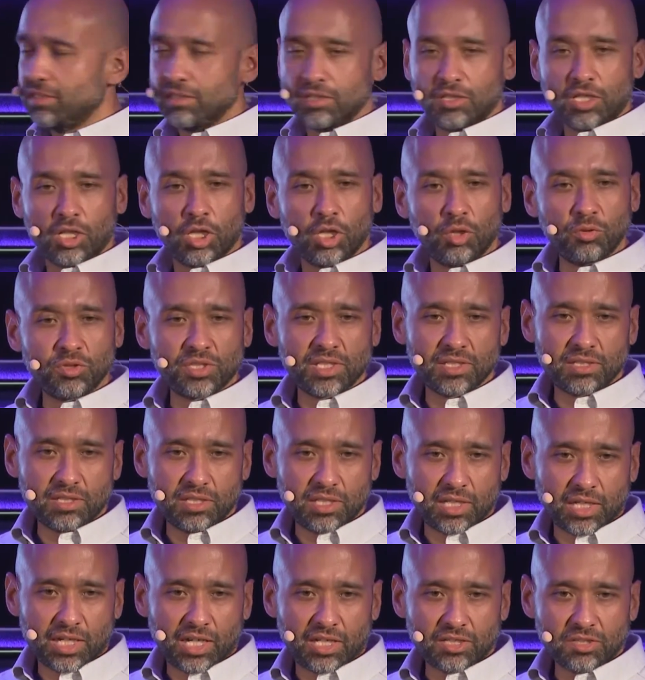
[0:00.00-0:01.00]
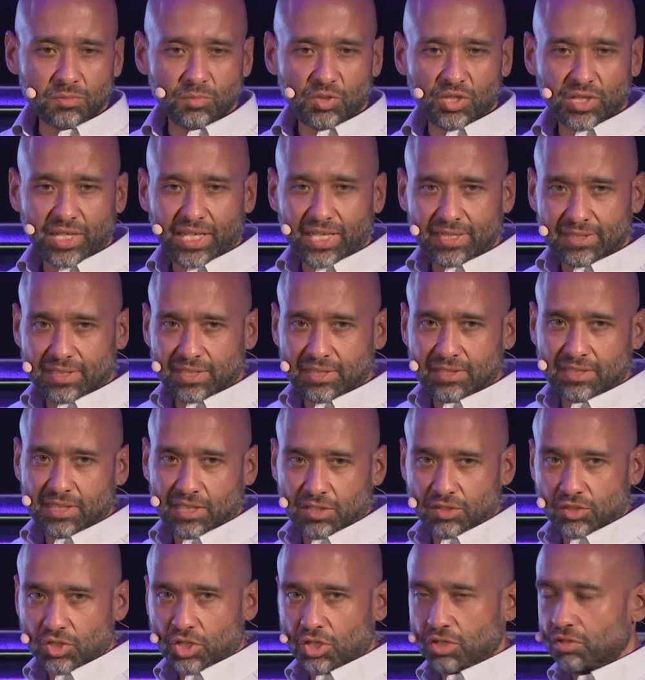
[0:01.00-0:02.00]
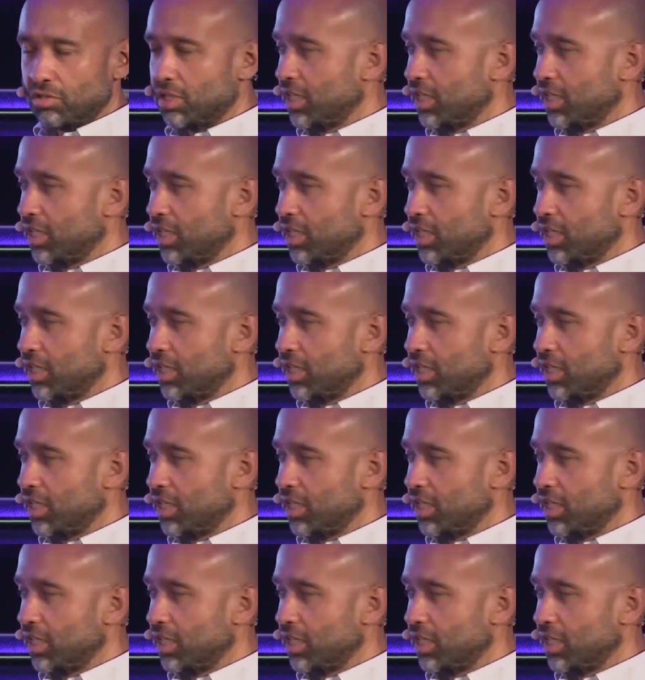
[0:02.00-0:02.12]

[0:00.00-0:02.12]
closest to the customer, in case these internal